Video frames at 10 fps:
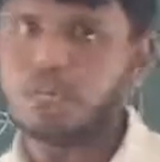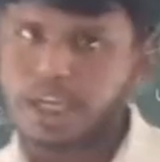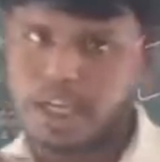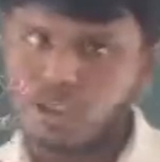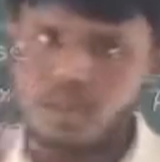
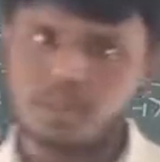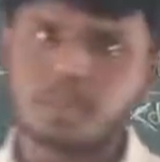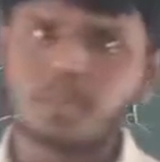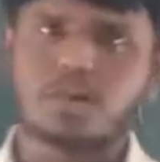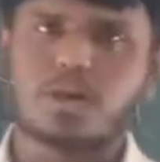factors of
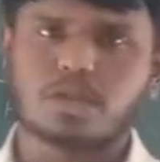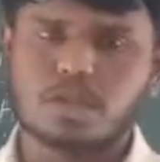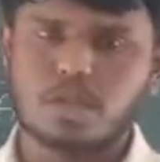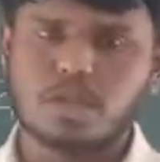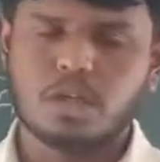the
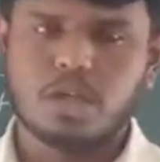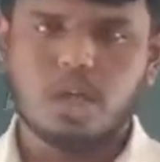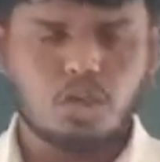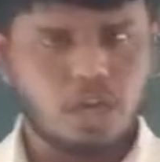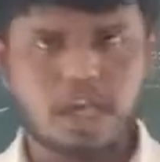
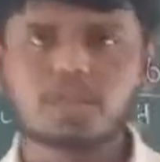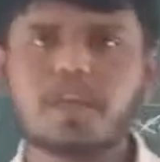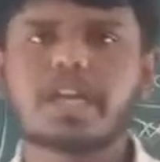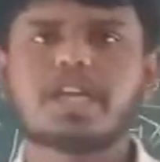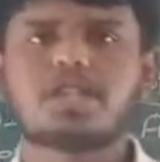production, your
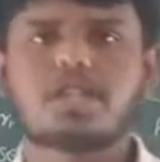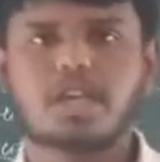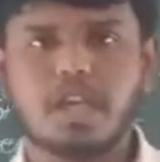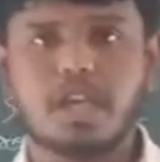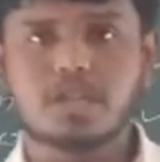
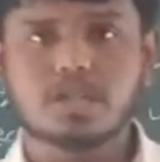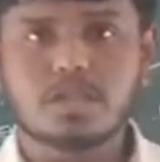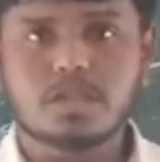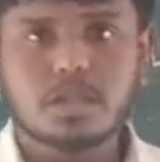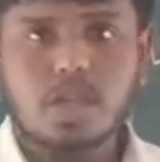expectation
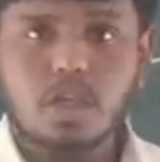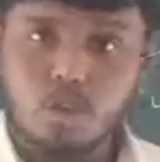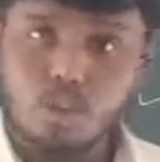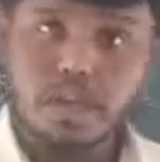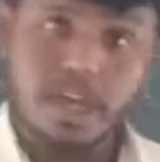is to